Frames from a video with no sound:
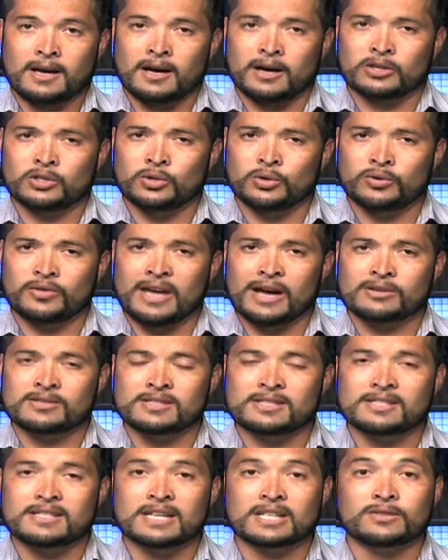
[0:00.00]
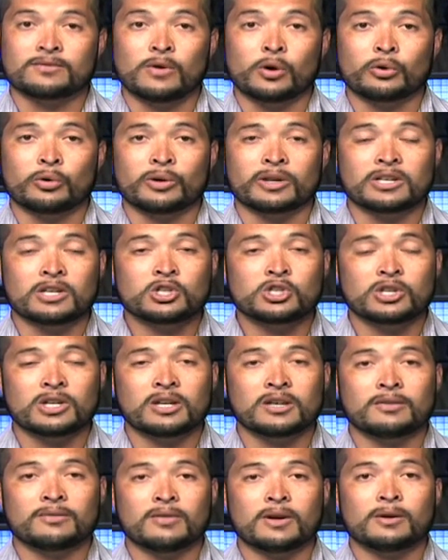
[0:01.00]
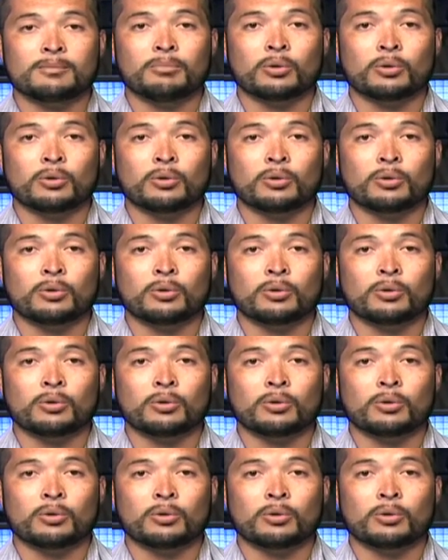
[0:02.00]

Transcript: A 2006 voter initiative